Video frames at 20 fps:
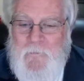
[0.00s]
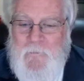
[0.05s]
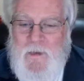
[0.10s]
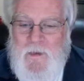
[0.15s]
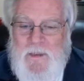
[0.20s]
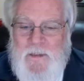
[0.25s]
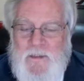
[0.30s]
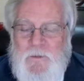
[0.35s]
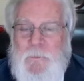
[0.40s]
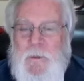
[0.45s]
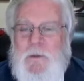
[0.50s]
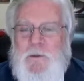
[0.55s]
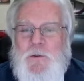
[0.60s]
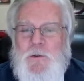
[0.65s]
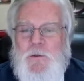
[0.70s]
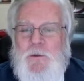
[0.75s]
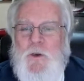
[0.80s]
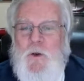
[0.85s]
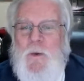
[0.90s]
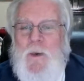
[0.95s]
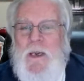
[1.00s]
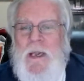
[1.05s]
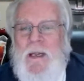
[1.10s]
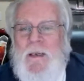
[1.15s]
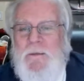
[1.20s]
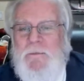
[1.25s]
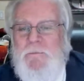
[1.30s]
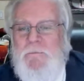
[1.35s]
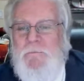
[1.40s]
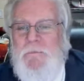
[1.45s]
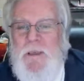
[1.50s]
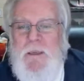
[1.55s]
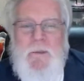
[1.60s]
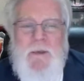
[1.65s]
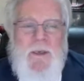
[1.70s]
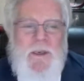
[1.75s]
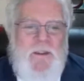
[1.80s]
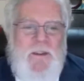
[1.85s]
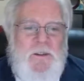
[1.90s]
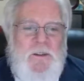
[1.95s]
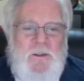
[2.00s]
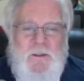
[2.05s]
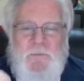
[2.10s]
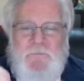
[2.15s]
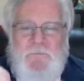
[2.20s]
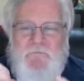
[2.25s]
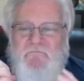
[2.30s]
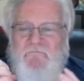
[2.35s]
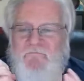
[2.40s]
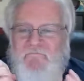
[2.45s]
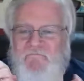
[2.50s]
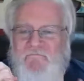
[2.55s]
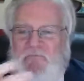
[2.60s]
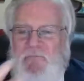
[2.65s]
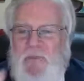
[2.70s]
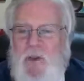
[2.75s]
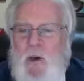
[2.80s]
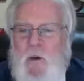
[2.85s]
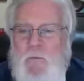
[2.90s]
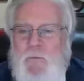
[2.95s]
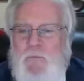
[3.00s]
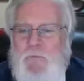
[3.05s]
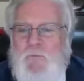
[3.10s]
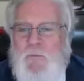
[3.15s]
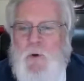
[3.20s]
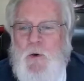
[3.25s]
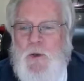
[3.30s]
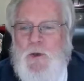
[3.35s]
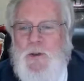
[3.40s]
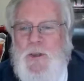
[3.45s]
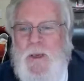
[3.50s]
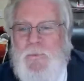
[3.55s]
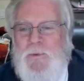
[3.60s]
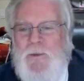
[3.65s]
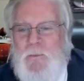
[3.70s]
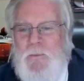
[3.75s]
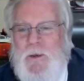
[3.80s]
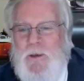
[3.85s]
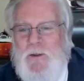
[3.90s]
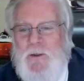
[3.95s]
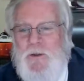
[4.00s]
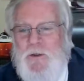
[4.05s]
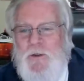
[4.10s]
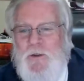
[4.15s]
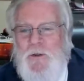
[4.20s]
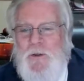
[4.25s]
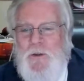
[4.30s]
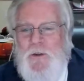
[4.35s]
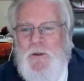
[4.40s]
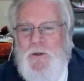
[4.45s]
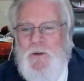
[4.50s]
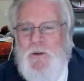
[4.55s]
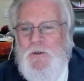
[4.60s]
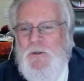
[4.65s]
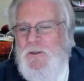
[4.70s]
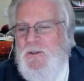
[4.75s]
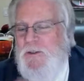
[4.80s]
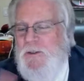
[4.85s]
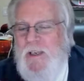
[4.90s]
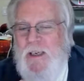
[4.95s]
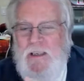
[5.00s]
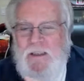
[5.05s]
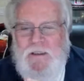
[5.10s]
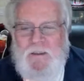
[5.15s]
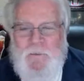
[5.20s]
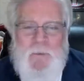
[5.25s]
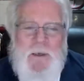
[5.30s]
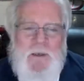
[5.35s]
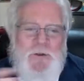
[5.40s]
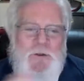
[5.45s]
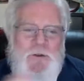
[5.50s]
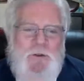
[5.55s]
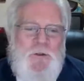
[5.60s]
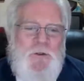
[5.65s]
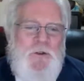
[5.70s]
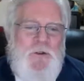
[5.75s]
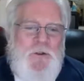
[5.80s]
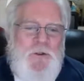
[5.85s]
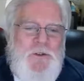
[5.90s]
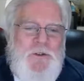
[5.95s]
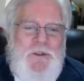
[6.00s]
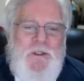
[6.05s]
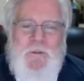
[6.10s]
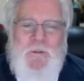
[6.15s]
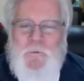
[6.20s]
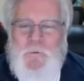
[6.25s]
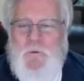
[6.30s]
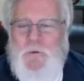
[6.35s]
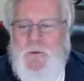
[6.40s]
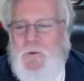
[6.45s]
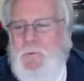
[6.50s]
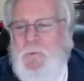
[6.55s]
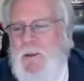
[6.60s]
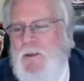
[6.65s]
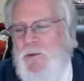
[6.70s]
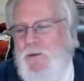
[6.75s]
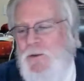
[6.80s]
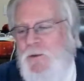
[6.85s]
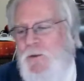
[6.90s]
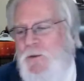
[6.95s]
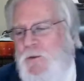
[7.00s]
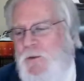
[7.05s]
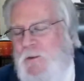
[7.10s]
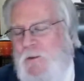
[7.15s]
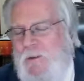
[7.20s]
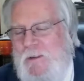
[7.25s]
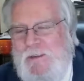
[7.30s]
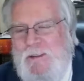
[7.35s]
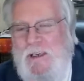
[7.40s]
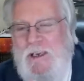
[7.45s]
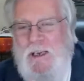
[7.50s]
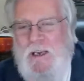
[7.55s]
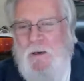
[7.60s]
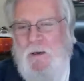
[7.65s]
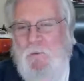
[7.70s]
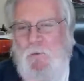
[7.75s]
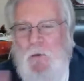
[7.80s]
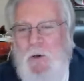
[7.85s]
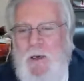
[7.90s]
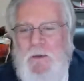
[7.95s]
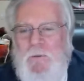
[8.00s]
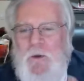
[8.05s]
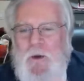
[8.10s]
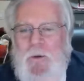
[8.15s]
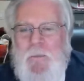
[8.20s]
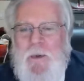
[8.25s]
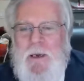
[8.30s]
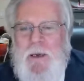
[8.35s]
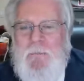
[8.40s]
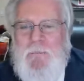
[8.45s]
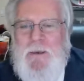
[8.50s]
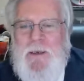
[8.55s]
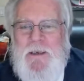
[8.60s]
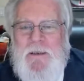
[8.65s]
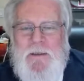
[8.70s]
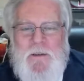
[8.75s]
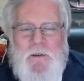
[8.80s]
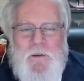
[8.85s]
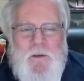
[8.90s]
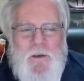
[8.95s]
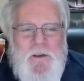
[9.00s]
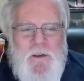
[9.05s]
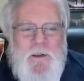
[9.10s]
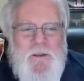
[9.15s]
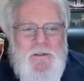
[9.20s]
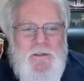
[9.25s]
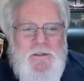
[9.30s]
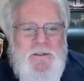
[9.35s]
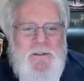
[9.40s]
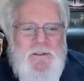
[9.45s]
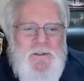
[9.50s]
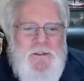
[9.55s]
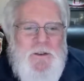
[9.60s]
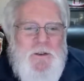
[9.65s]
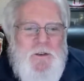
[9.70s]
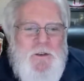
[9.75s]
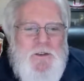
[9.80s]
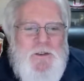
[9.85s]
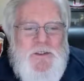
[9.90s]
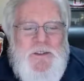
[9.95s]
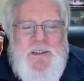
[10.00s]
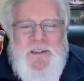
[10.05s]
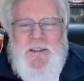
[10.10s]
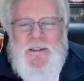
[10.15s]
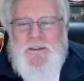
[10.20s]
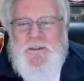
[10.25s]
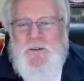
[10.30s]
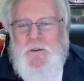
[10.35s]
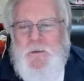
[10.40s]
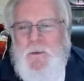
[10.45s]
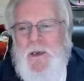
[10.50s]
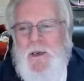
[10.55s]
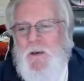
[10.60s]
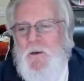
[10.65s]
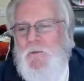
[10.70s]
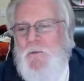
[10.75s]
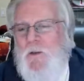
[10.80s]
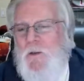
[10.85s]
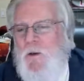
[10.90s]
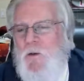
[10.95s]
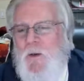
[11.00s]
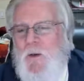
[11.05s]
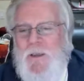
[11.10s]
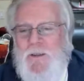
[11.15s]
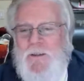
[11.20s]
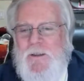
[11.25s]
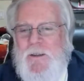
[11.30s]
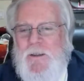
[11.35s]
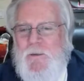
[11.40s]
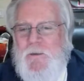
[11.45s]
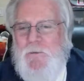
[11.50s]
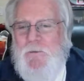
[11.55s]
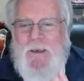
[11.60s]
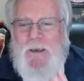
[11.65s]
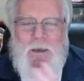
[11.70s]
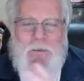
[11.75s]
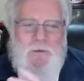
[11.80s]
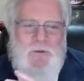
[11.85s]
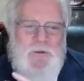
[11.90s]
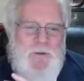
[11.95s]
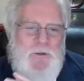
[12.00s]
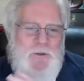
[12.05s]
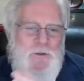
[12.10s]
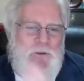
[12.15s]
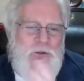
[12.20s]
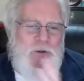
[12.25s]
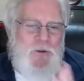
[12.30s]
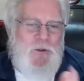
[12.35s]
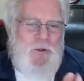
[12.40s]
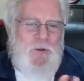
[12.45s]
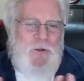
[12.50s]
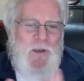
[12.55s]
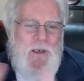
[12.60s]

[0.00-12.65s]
specials going on. Maybe it's pork chop special or steak special or seafood special or whatever it might be. You see this no matter if you go like to Red Lobsters or